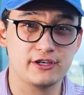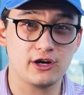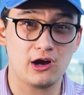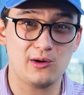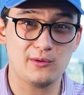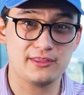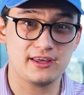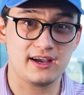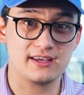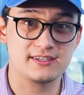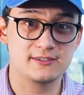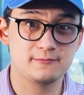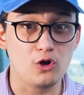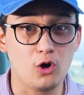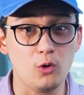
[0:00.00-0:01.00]
call with us.
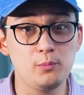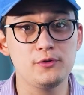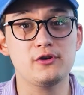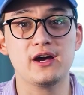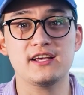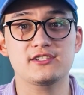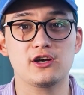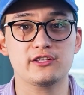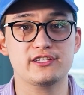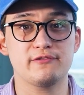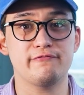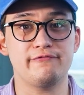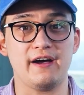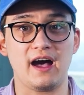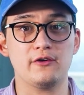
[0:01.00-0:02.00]
Hope you guys got some
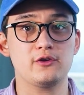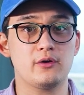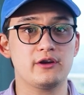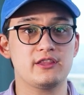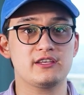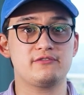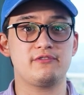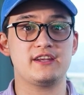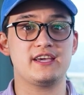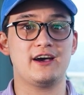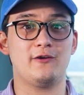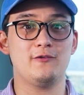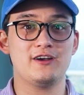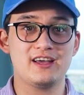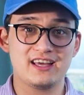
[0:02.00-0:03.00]
value out of this
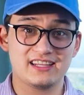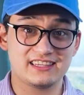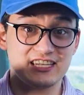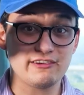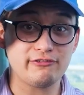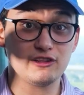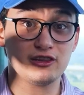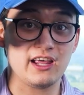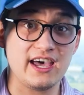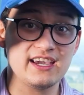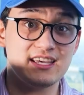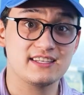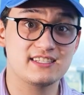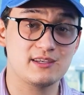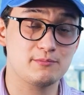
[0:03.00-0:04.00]
video. Leave a like
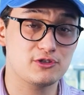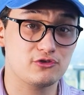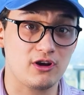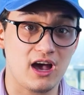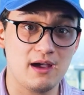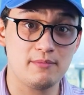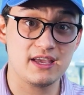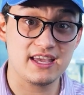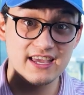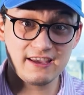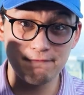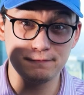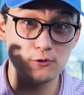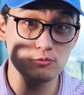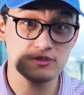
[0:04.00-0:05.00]
and subscribe
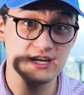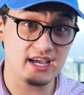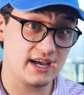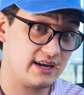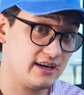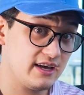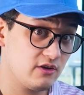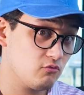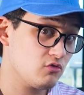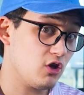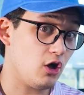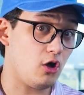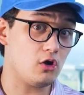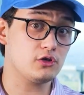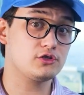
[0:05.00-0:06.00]
if you did.
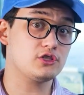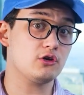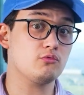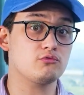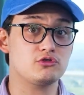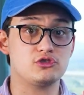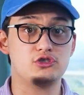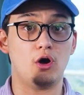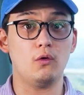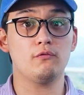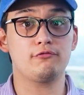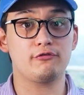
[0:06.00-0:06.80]
Also, don't